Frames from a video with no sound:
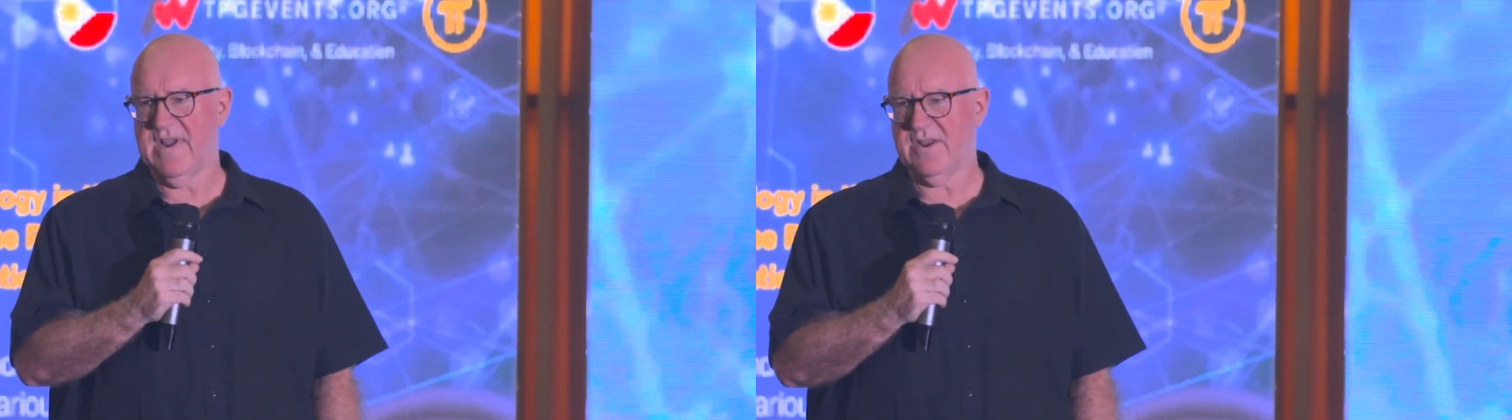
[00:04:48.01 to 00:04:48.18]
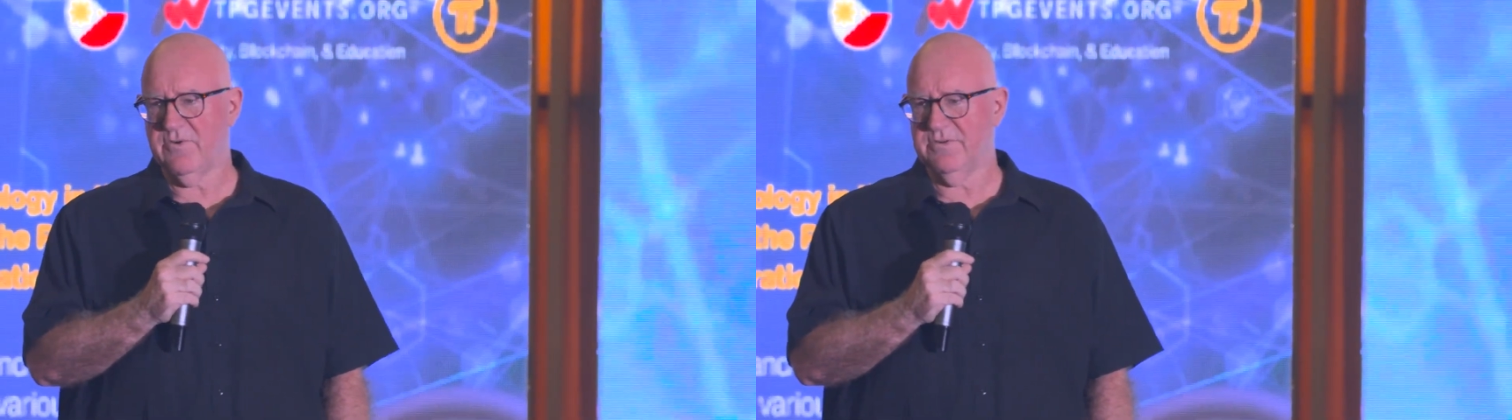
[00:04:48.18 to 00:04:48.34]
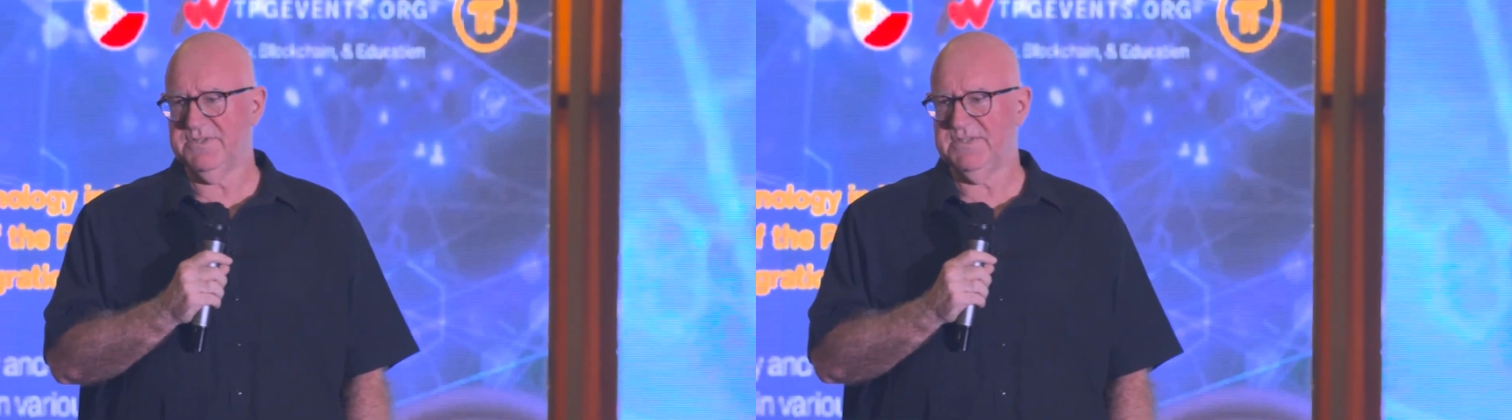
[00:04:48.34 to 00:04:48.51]

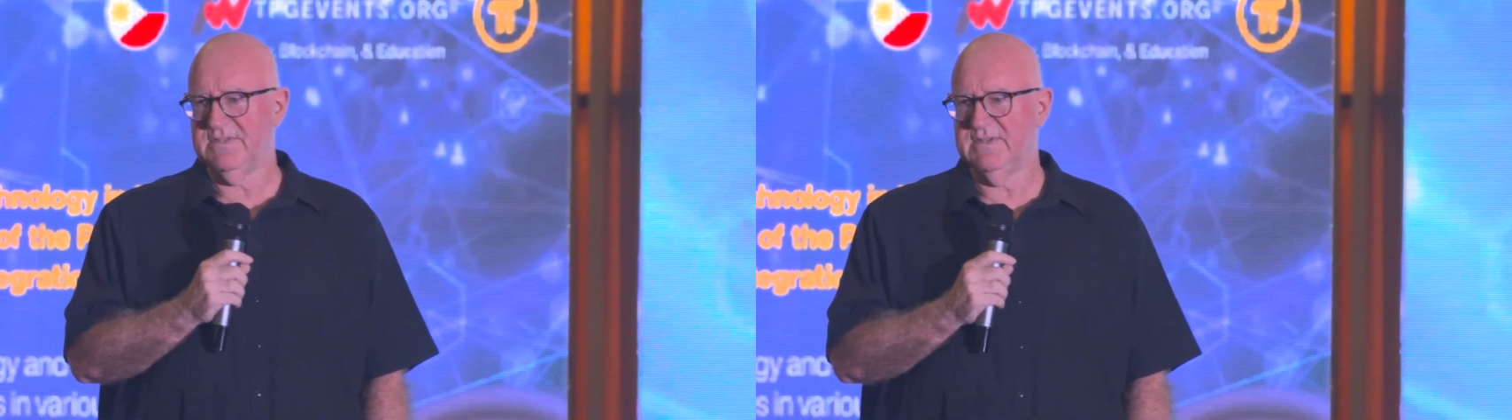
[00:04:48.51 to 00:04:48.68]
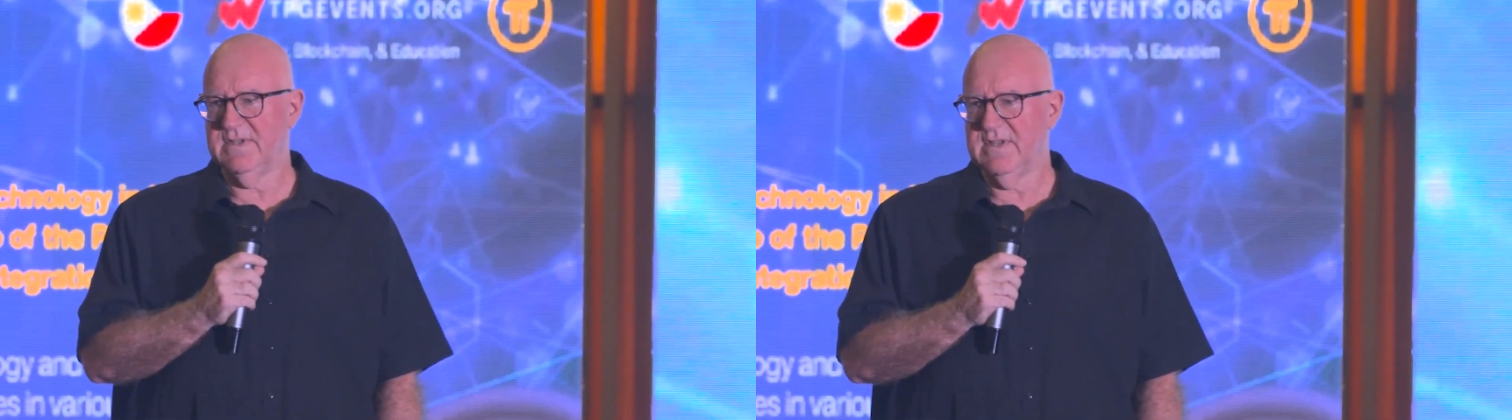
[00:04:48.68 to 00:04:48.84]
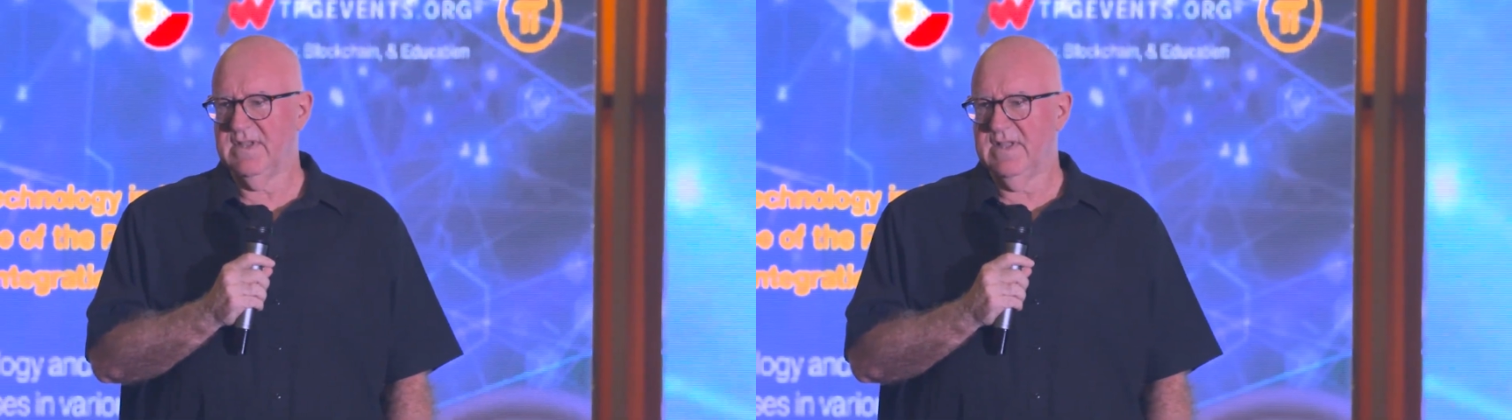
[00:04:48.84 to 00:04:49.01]
records
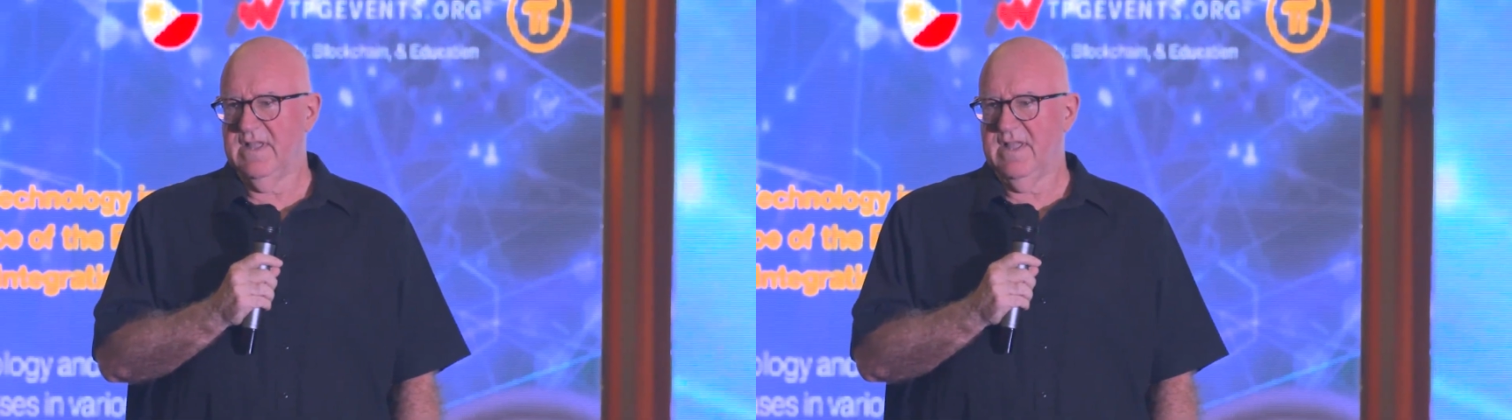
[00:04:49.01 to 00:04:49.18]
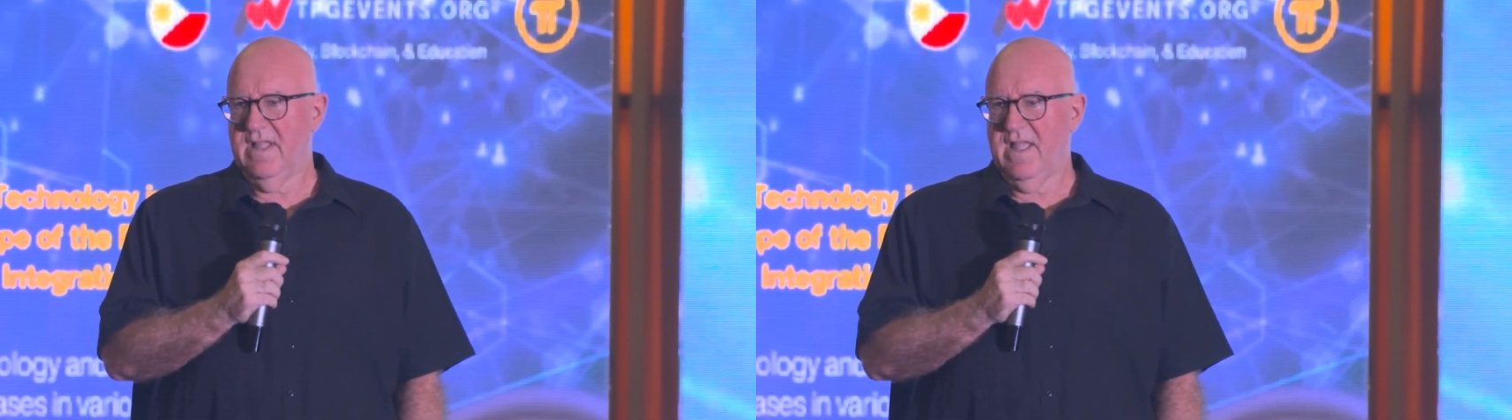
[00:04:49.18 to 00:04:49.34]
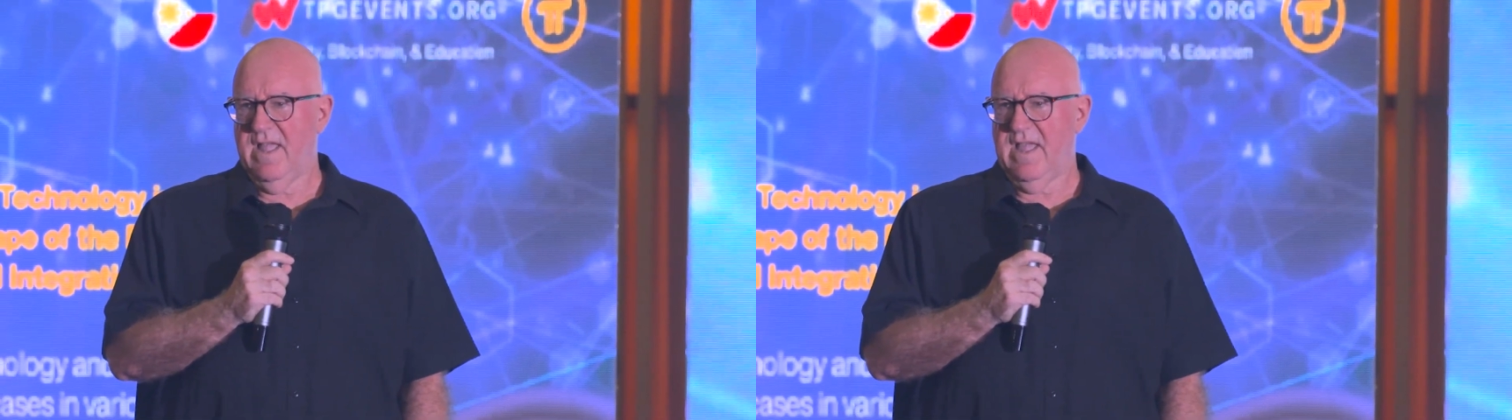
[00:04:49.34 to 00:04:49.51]

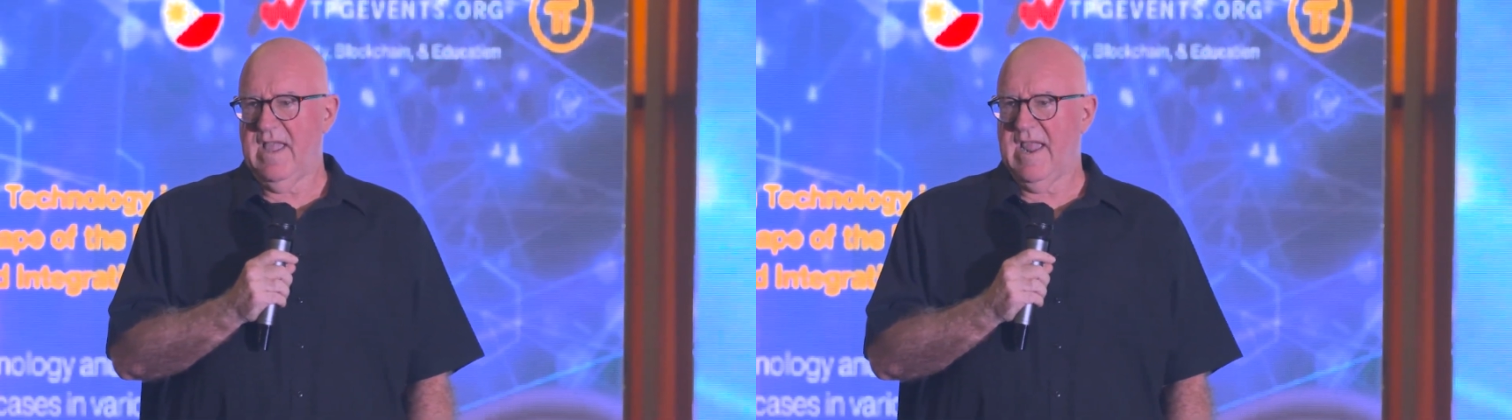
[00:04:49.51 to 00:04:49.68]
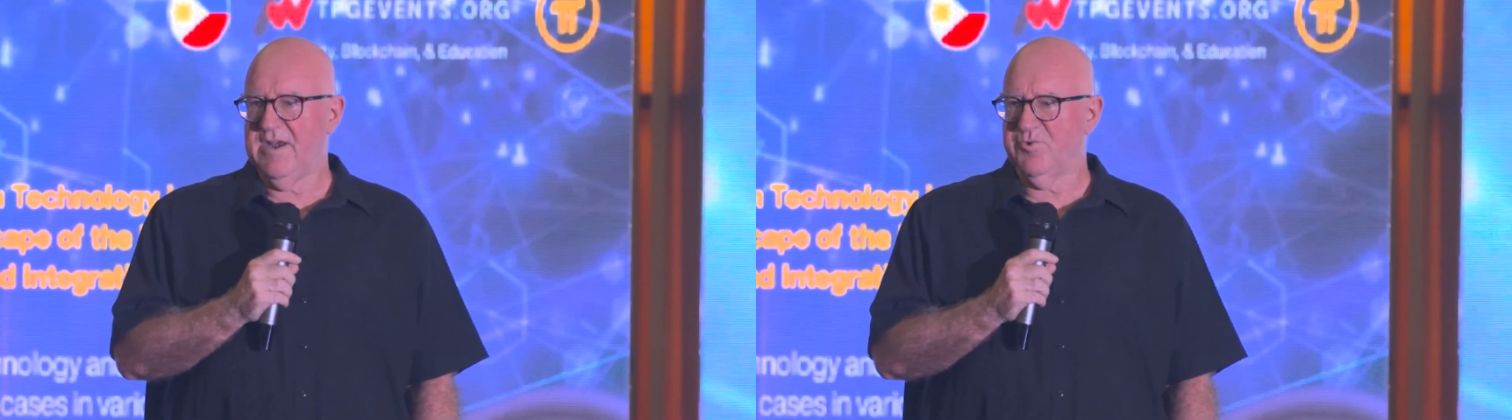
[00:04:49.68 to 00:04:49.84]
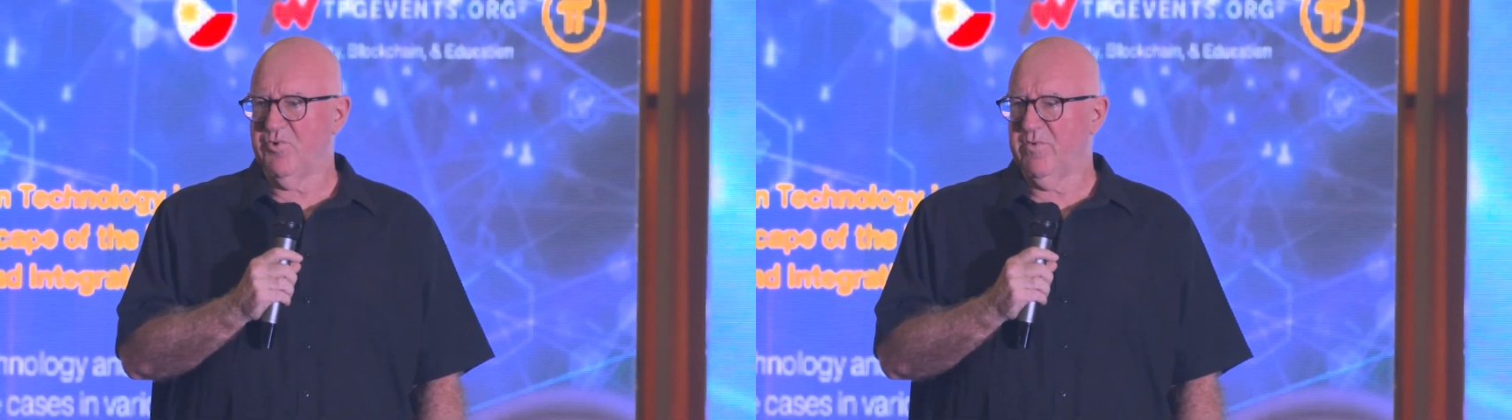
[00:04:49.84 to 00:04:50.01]

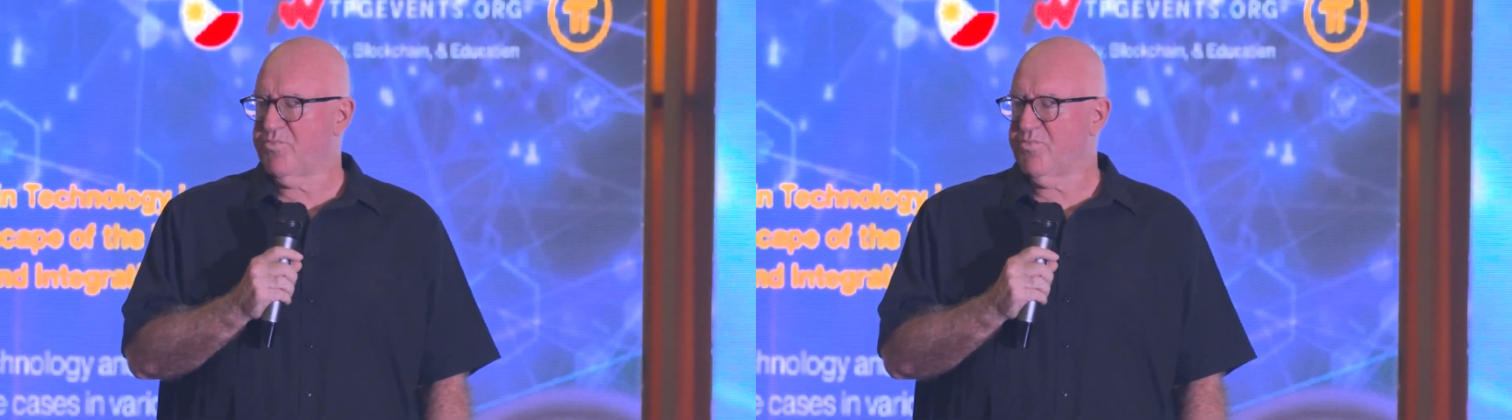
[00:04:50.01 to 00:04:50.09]
and to